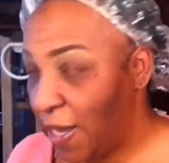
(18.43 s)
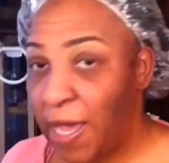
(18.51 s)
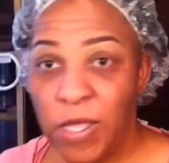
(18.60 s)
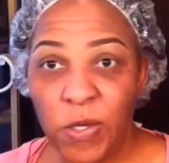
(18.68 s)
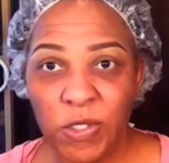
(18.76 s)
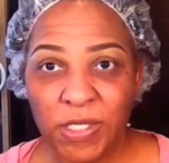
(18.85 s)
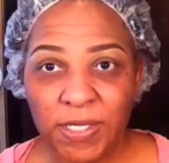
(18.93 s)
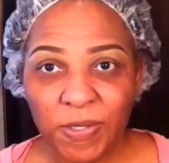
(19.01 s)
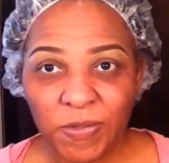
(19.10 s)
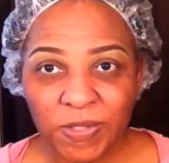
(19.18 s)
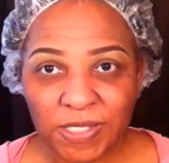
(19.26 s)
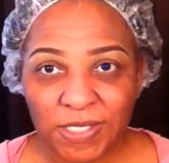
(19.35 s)
I usually
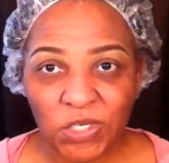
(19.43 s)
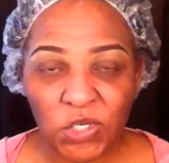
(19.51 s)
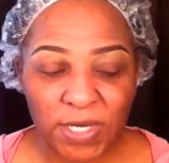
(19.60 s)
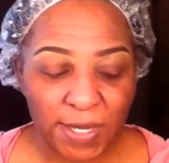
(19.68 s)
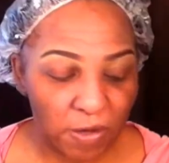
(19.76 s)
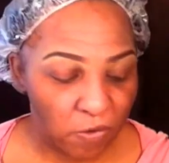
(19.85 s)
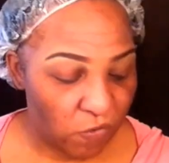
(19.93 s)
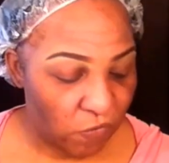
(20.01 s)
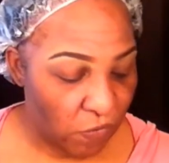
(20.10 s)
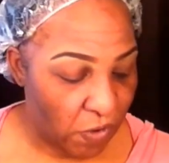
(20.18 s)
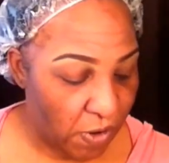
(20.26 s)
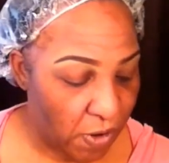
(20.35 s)
use this gel
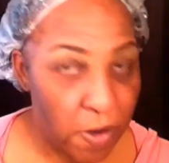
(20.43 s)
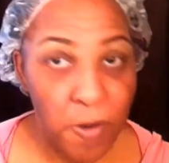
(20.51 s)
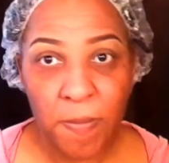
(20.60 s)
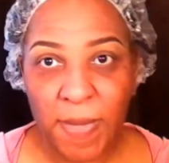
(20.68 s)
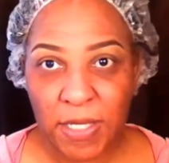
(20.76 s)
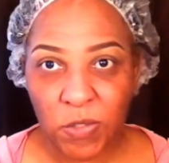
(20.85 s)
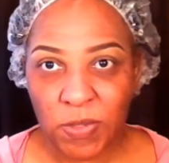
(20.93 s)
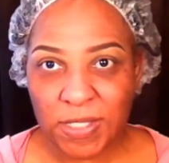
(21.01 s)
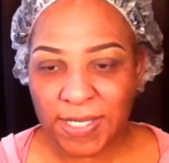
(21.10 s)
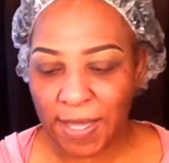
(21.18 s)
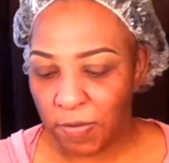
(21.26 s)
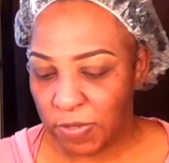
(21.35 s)
for my
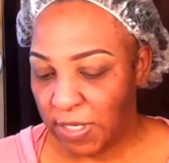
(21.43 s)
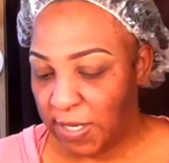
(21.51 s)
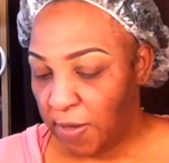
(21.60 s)
twist outs,